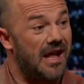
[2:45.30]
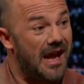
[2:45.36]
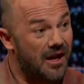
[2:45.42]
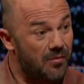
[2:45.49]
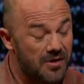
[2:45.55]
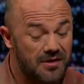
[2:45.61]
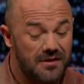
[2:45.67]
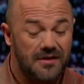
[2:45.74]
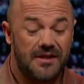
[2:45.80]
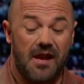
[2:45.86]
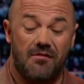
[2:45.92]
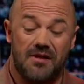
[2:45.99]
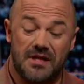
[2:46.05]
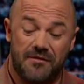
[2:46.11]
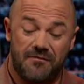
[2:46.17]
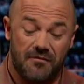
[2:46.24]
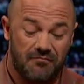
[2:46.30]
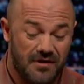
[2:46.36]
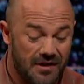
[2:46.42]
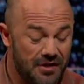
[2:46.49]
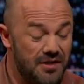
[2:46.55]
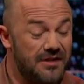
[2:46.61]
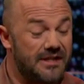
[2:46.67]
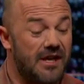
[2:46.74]
languages, there are different
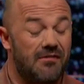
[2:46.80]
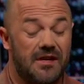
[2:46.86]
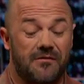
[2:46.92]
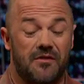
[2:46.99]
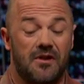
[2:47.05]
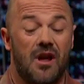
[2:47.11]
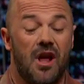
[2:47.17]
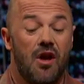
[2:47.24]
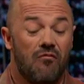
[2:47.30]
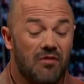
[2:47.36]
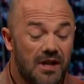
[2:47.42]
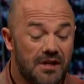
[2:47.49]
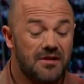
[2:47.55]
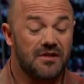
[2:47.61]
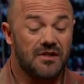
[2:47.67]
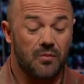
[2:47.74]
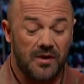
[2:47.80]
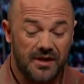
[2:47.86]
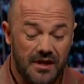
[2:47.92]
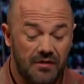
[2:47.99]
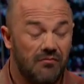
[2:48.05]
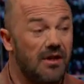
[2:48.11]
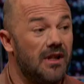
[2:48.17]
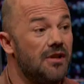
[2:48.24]
religions, there are different religions
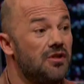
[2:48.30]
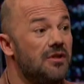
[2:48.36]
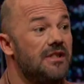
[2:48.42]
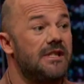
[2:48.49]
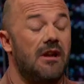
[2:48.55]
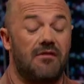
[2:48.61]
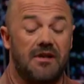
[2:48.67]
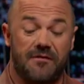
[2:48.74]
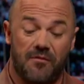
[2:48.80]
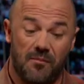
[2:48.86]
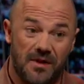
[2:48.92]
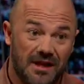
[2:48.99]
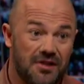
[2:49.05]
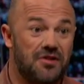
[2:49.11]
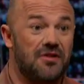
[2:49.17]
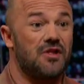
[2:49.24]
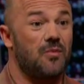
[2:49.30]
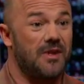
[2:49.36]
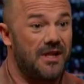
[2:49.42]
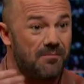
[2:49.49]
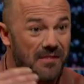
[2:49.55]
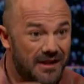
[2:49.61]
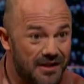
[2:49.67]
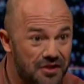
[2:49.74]
within religions, there are different militias
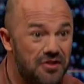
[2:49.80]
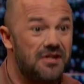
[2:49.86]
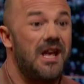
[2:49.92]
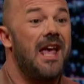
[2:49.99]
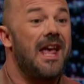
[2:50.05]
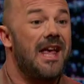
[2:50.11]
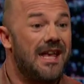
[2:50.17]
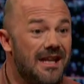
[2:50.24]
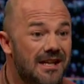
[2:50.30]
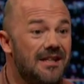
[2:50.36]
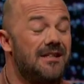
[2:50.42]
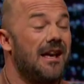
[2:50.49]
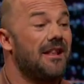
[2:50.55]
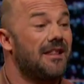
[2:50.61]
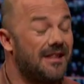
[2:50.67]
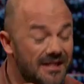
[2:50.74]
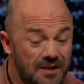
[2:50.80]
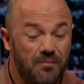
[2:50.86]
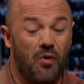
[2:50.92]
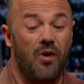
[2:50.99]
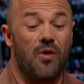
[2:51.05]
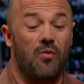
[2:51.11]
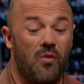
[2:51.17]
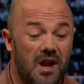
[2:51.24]
within militias. It is at this
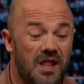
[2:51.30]
point right.